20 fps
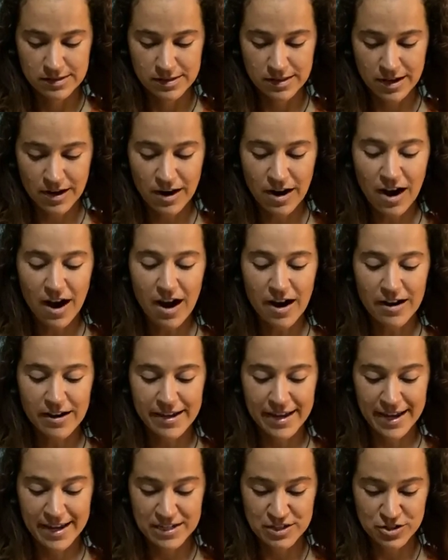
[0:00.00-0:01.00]
There are
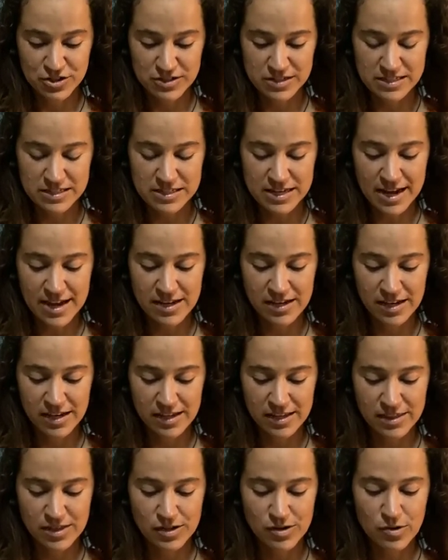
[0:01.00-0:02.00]
archangels standing
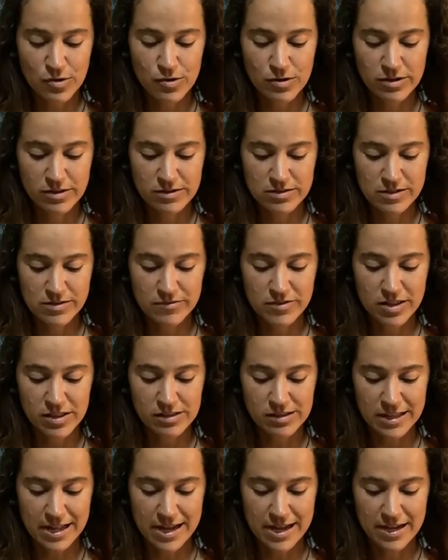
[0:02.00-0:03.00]
at the corners of the
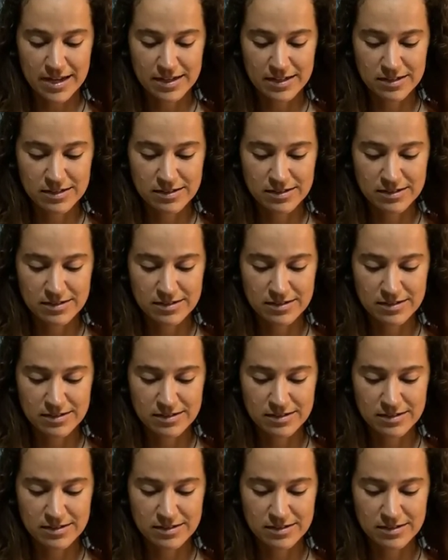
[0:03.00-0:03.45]
land,